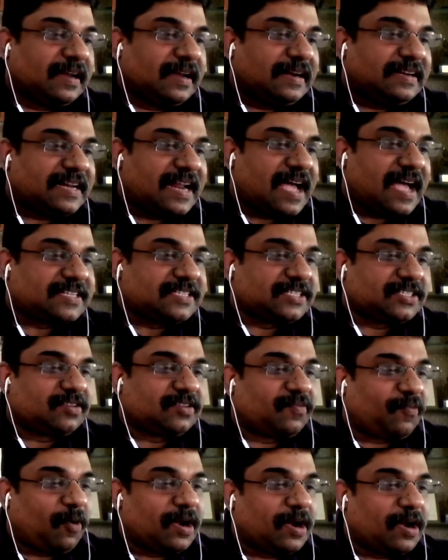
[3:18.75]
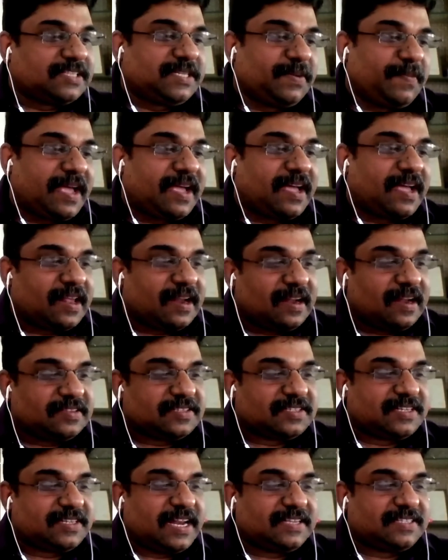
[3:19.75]
interactions of the policymaker,
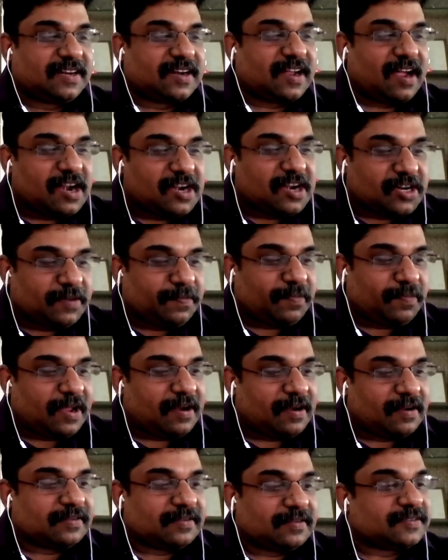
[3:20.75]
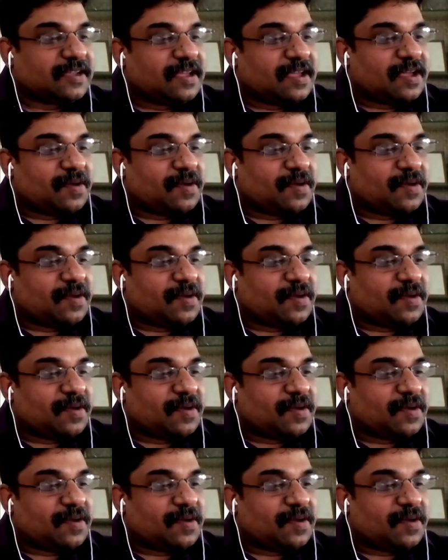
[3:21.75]
legislature, country planners,